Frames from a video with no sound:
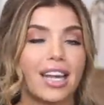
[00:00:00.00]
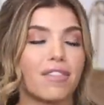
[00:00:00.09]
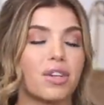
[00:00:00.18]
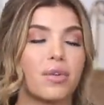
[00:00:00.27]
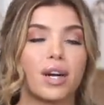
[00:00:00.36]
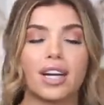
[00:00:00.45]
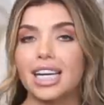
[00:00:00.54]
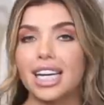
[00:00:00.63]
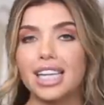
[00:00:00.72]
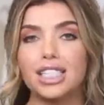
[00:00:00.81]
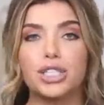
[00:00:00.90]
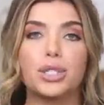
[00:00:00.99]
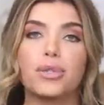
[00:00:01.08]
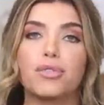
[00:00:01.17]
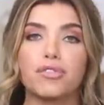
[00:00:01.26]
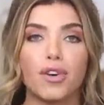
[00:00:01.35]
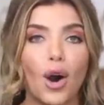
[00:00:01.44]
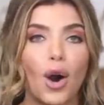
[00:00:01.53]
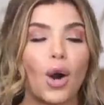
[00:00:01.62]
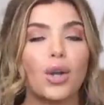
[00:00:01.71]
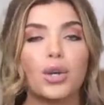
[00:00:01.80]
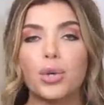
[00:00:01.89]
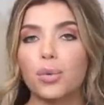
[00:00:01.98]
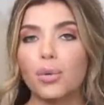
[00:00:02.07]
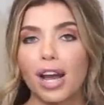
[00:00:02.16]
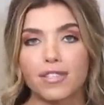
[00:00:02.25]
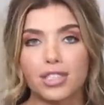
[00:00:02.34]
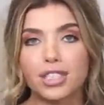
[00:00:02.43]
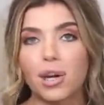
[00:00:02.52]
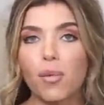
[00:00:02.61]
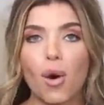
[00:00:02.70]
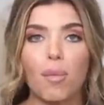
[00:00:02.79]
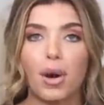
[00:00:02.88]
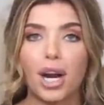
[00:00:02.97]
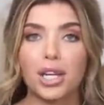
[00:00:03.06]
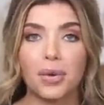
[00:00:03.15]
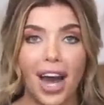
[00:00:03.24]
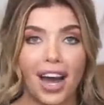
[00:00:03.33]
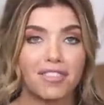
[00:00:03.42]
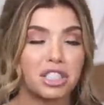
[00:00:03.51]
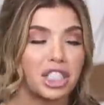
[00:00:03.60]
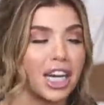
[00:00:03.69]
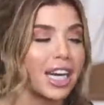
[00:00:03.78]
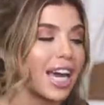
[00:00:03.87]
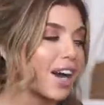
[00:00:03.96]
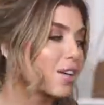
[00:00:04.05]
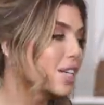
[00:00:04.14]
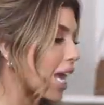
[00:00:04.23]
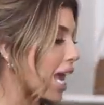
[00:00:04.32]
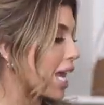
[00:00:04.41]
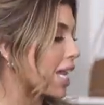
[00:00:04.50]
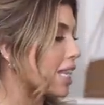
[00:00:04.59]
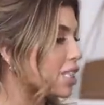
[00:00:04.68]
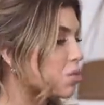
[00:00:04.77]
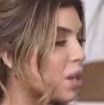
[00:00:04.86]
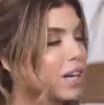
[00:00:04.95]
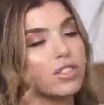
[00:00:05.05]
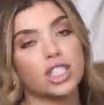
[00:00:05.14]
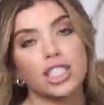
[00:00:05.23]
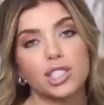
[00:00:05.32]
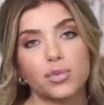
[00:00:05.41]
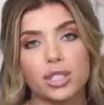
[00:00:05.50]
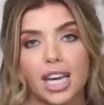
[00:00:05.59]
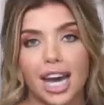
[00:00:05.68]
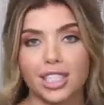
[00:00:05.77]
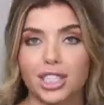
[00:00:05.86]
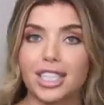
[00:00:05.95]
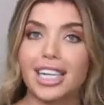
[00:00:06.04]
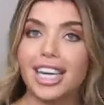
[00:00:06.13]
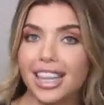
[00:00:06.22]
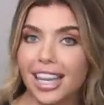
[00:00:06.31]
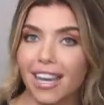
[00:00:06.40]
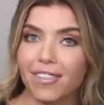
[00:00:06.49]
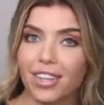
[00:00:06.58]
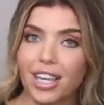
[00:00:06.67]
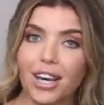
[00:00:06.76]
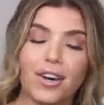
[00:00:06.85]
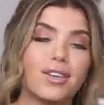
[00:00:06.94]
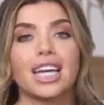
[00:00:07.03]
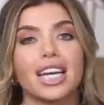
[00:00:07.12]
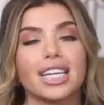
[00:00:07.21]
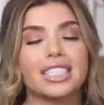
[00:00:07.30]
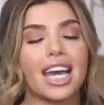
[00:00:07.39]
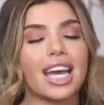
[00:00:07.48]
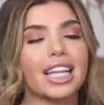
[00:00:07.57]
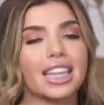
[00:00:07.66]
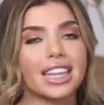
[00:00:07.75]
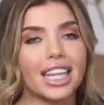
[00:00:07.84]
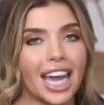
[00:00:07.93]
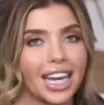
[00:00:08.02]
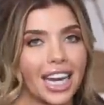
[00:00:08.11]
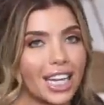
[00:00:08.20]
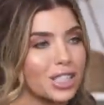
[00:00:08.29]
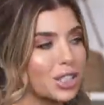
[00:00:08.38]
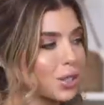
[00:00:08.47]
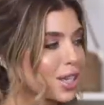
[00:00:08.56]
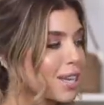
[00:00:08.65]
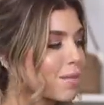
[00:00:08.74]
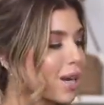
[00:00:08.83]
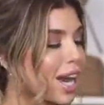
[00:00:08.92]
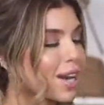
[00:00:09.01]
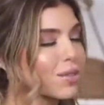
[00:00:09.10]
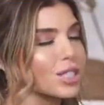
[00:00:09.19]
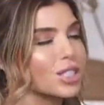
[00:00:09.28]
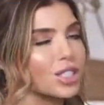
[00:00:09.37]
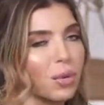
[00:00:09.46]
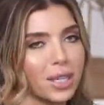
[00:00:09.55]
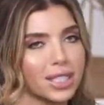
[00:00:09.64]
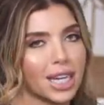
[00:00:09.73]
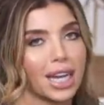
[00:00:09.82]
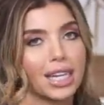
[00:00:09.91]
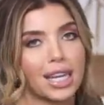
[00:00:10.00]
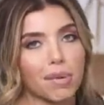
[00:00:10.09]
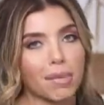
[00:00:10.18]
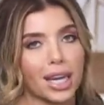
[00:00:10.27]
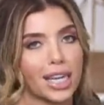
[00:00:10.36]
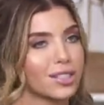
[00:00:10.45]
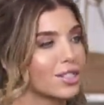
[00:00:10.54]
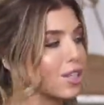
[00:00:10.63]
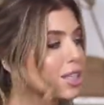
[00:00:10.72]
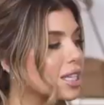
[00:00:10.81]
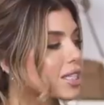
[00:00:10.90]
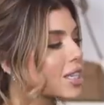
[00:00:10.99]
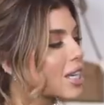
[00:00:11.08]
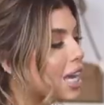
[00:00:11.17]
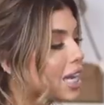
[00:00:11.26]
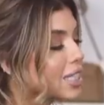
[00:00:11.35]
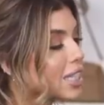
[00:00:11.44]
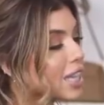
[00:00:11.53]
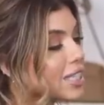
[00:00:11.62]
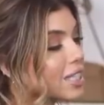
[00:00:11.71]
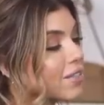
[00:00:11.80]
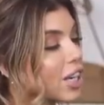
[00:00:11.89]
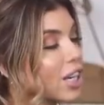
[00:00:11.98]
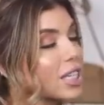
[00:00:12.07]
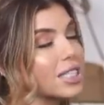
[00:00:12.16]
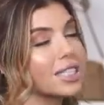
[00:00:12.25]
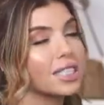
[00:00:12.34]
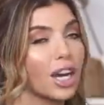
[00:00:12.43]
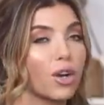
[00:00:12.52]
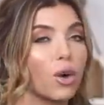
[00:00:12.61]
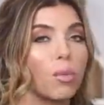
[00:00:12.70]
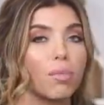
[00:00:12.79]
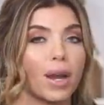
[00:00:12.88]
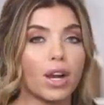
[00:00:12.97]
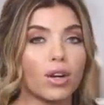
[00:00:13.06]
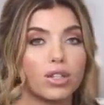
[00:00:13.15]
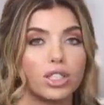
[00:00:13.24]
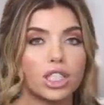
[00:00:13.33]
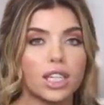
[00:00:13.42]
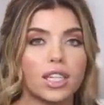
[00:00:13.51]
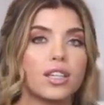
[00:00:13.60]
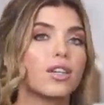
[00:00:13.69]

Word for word: If you are into fall new arrivals at Walmart, you have to check it out out. And this pair of jeans was actually in that video. It is a late entry, but I was so excited to get my hands on these. It is a very subtle barrel jean.